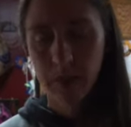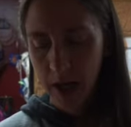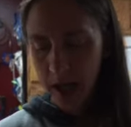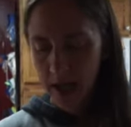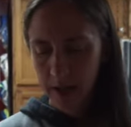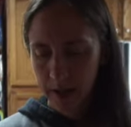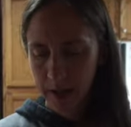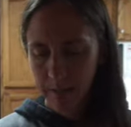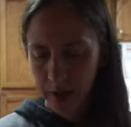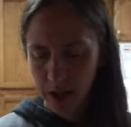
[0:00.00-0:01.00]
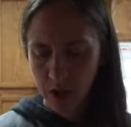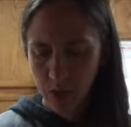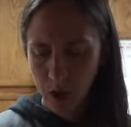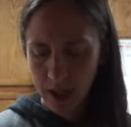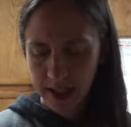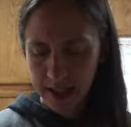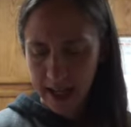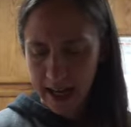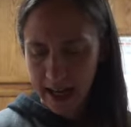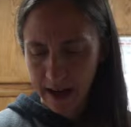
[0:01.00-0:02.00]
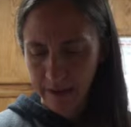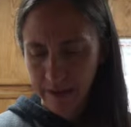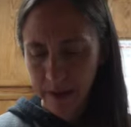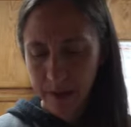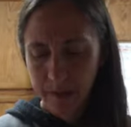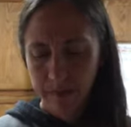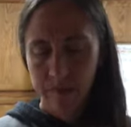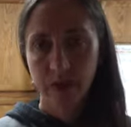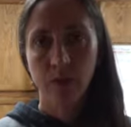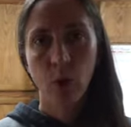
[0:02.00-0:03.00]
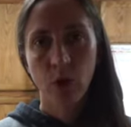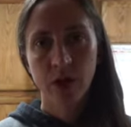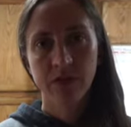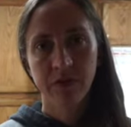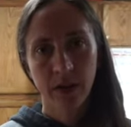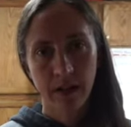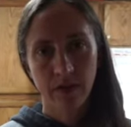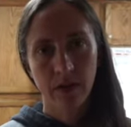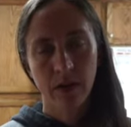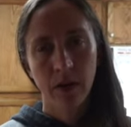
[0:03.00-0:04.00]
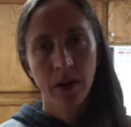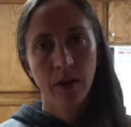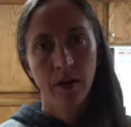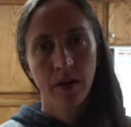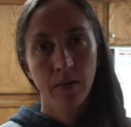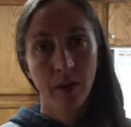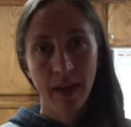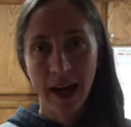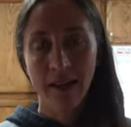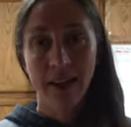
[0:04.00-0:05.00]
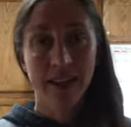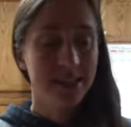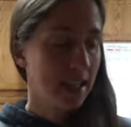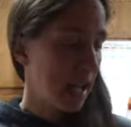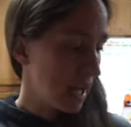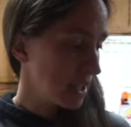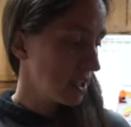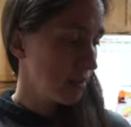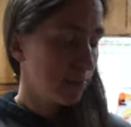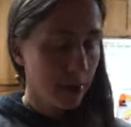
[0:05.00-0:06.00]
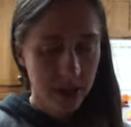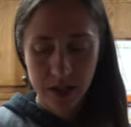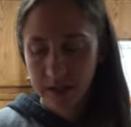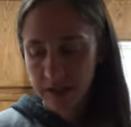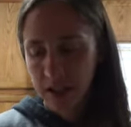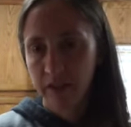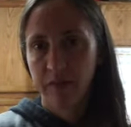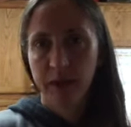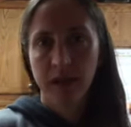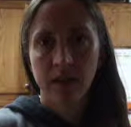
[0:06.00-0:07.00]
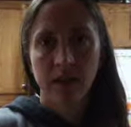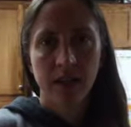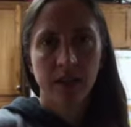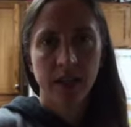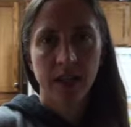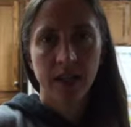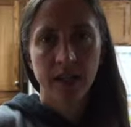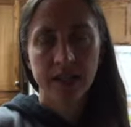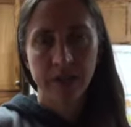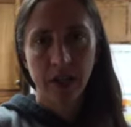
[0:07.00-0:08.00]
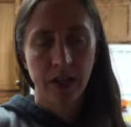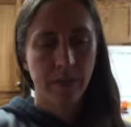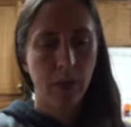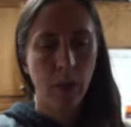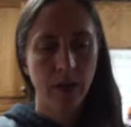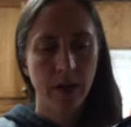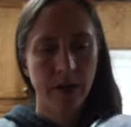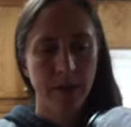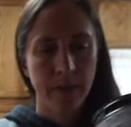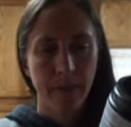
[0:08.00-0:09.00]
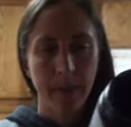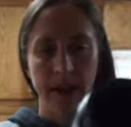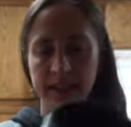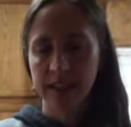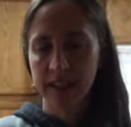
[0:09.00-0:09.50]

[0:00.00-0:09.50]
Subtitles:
right? But you want it to have some orange flavor without, like I said, adding a bunch of stuff. But here it is, and we're gonna pour it into the